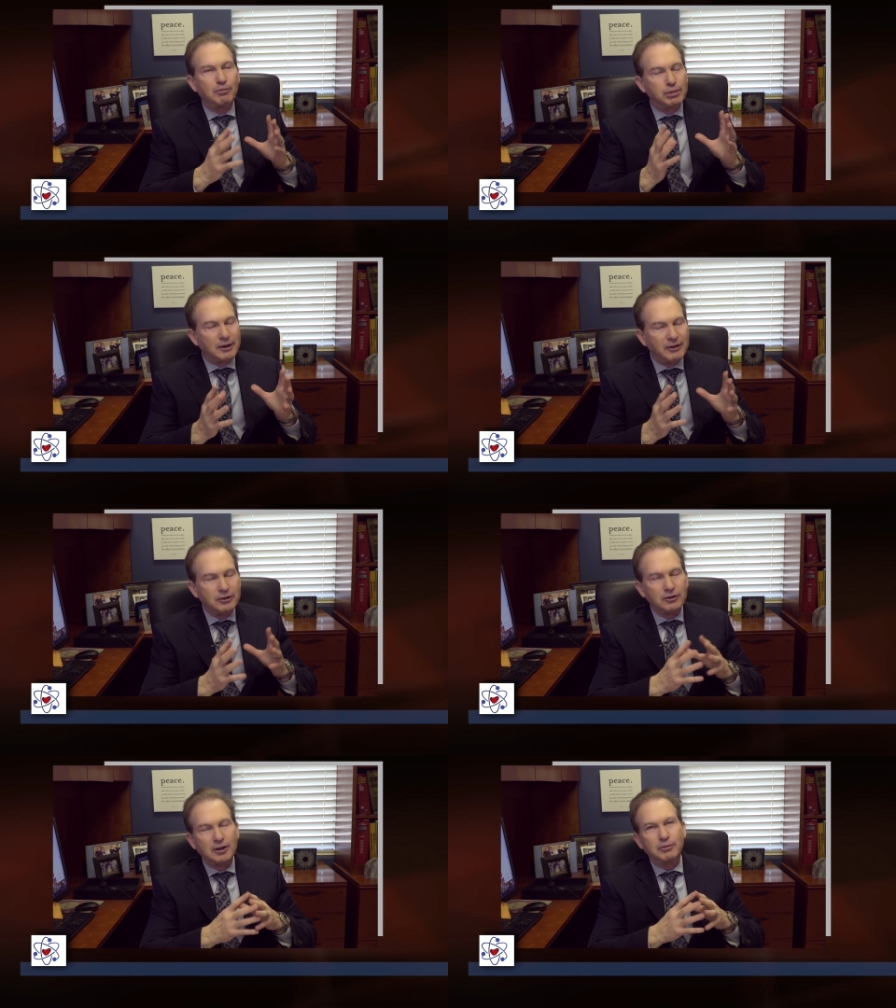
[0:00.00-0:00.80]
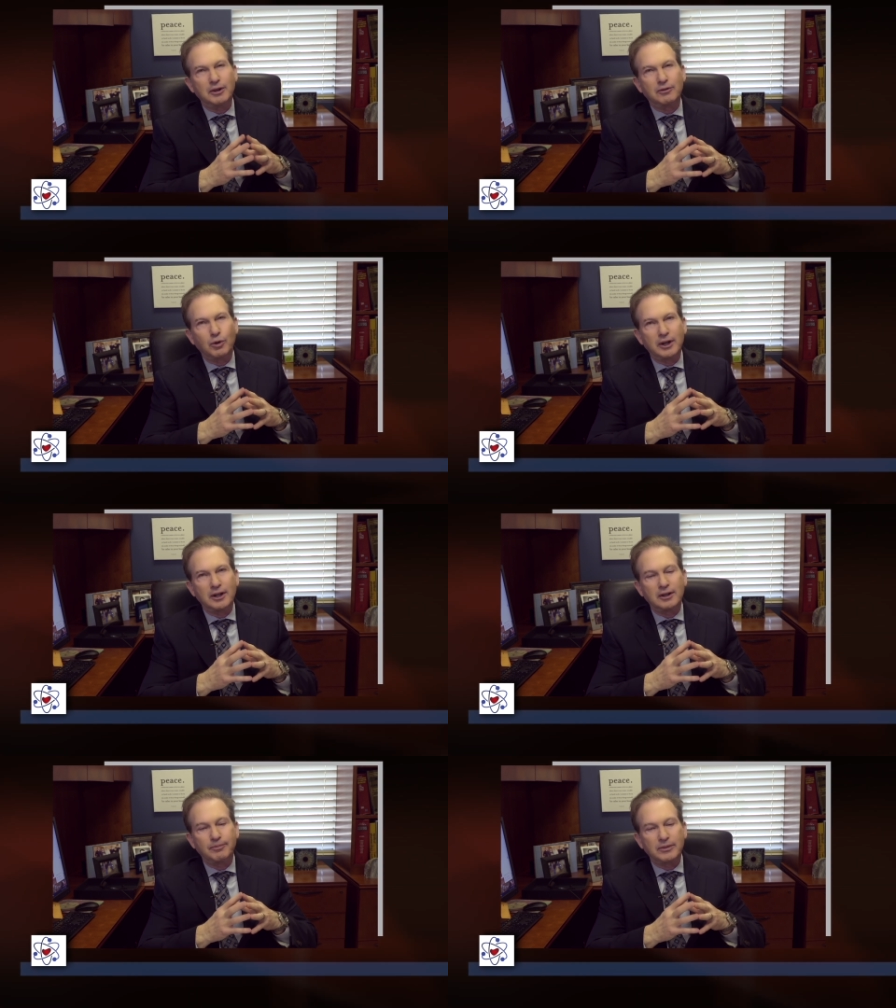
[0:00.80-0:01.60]
Blood vessels can be
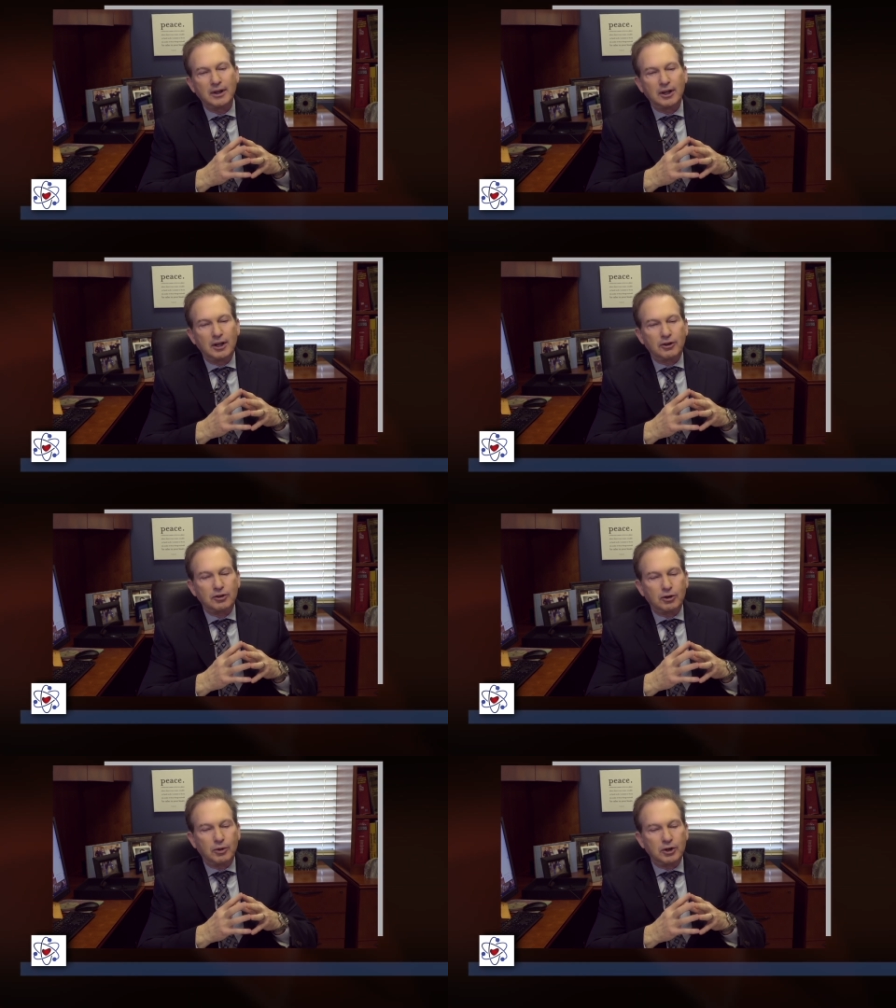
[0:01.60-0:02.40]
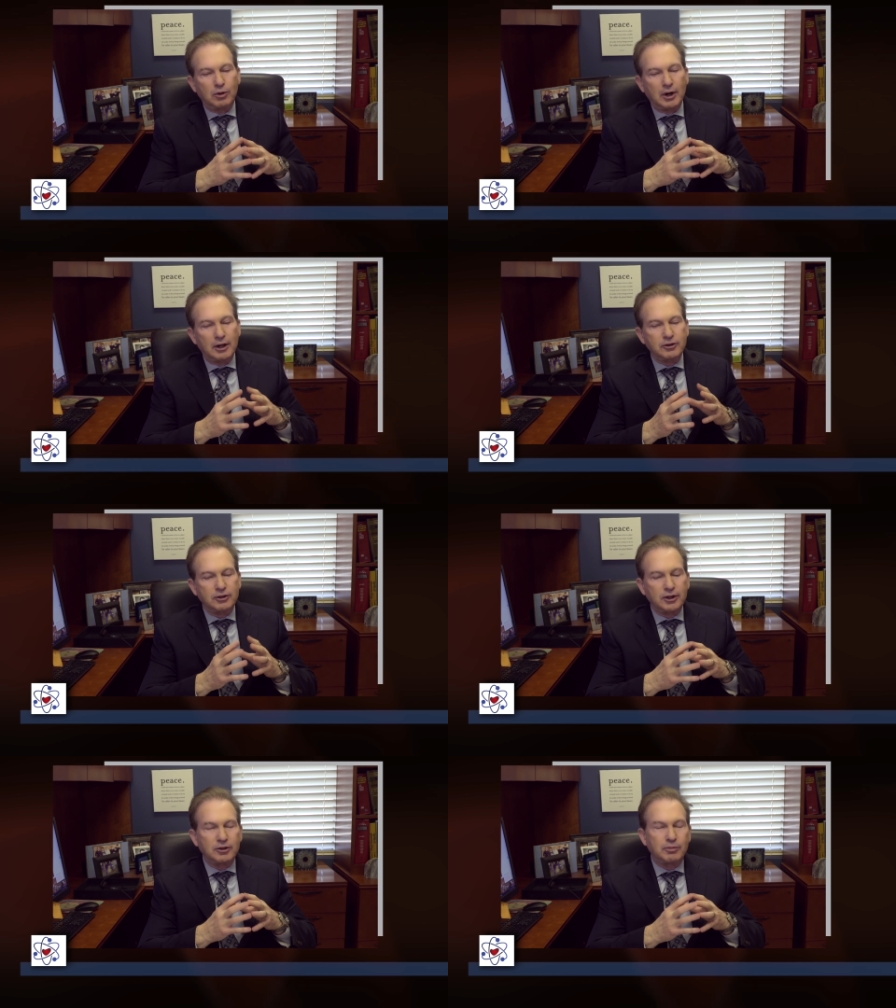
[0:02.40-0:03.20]
avoided. So when a
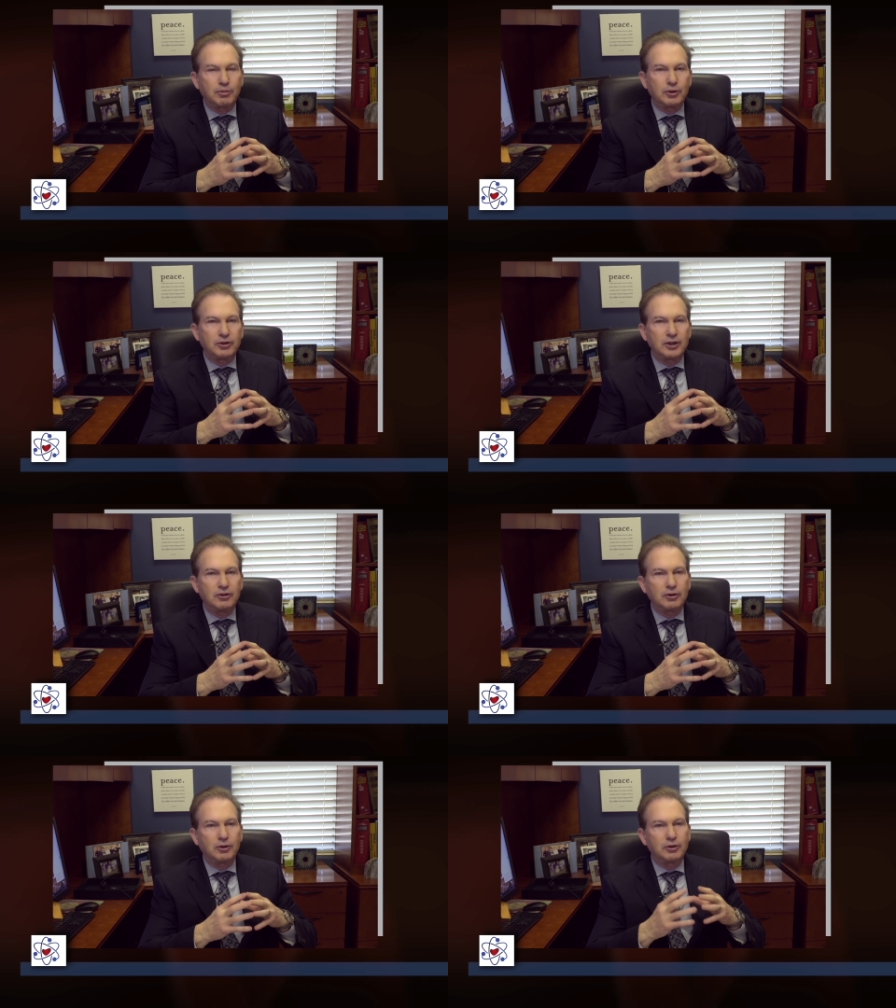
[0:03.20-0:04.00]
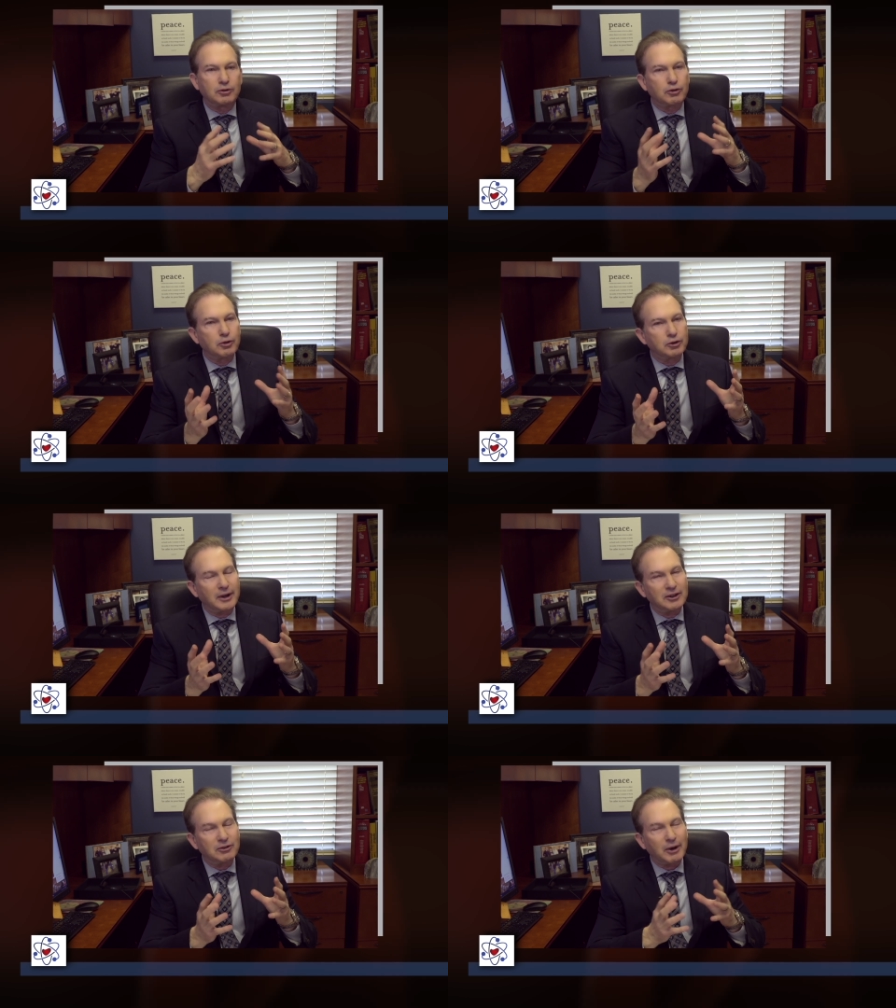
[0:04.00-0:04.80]
urologist does a procedure through a
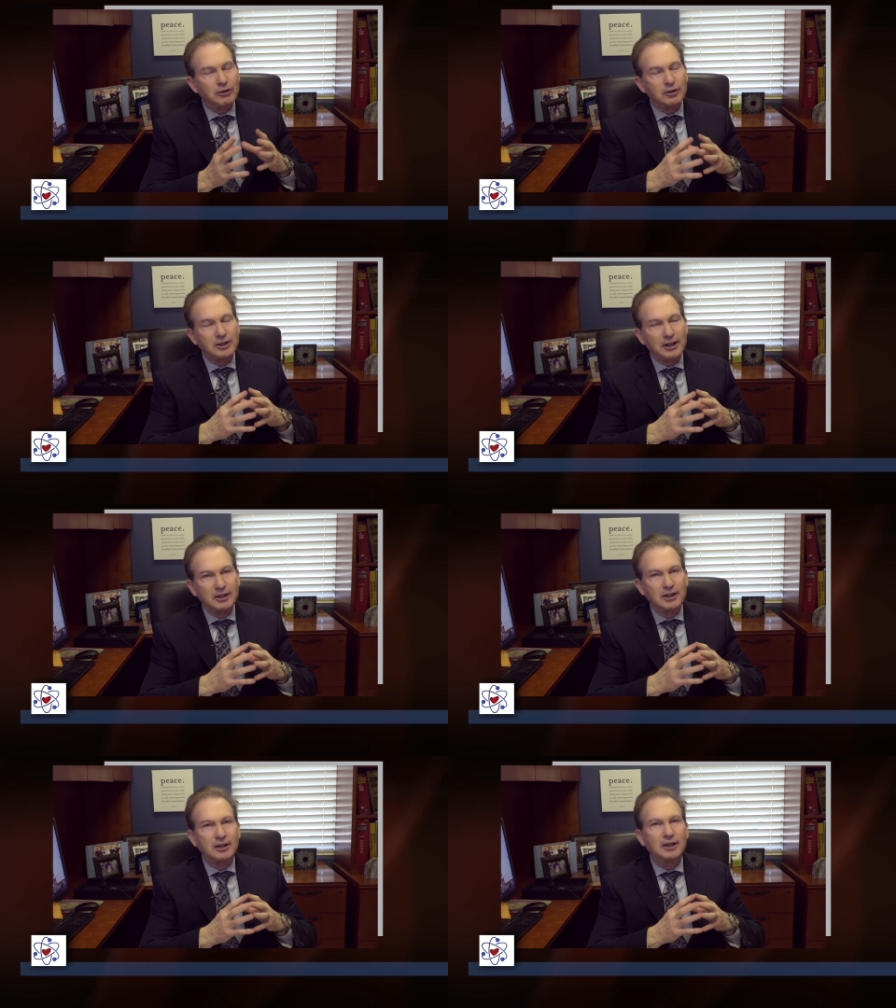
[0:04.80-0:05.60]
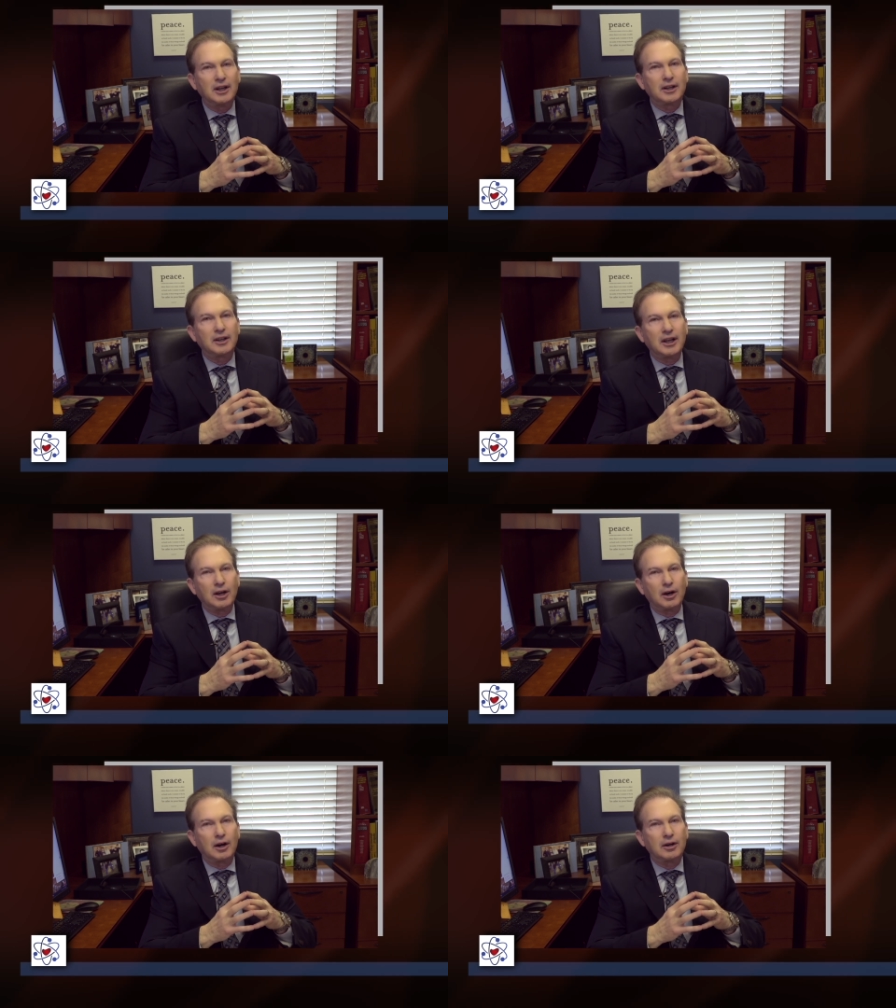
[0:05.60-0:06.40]
transrectal technique, they
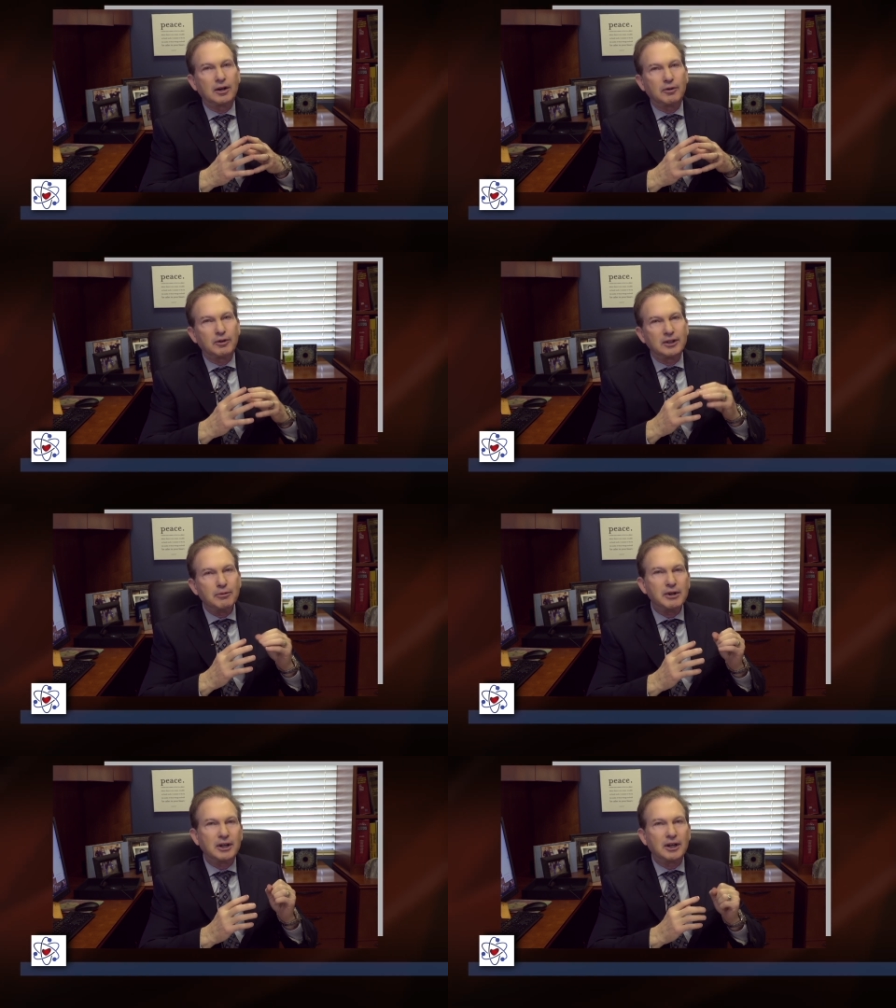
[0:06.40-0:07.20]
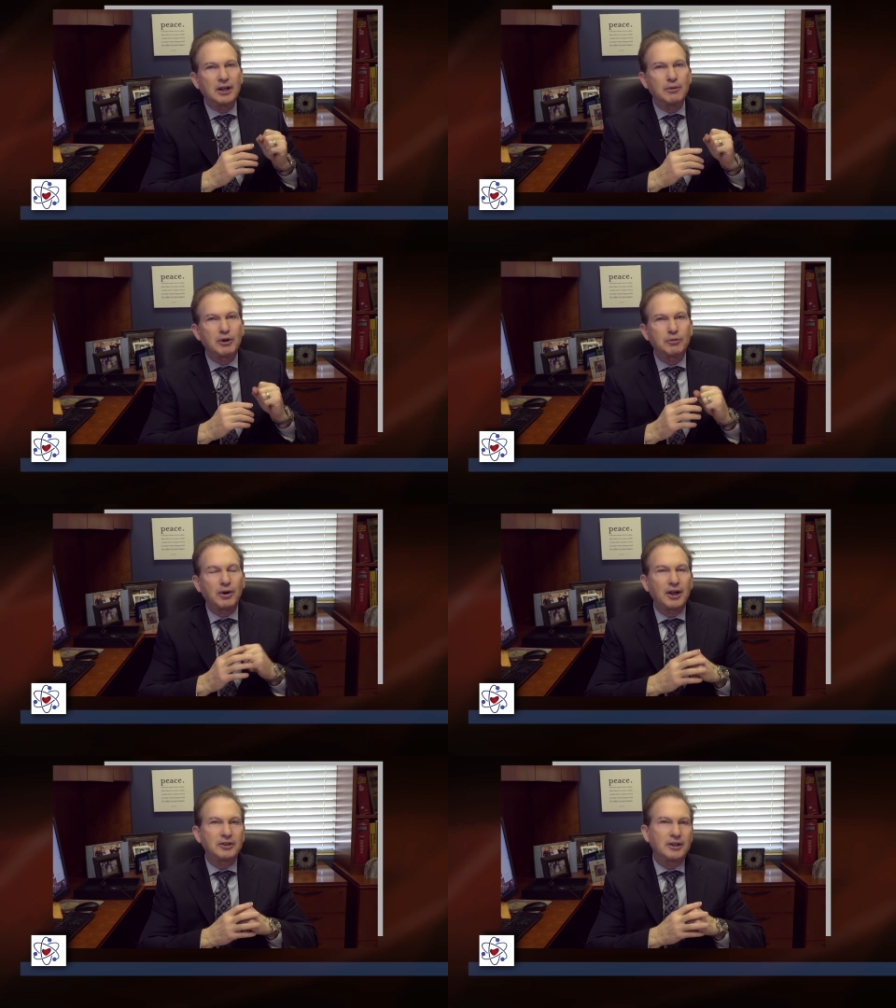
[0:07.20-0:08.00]
are limited on how much
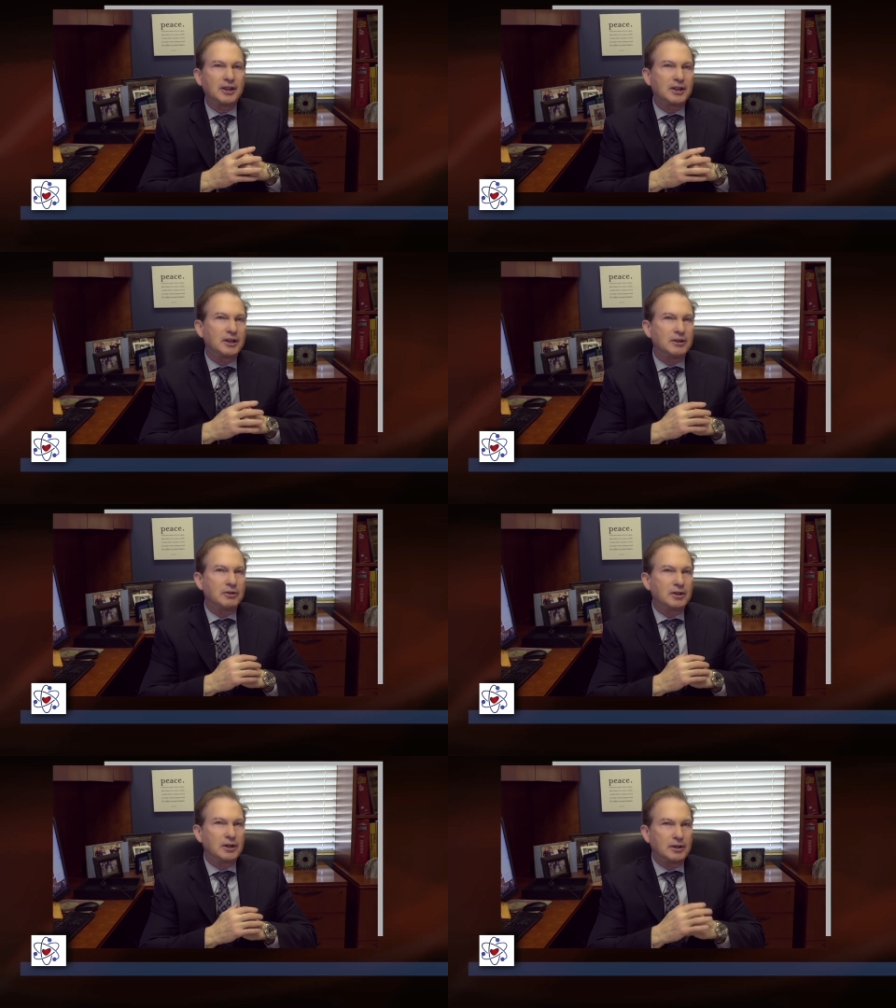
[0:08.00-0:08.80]
prostate they can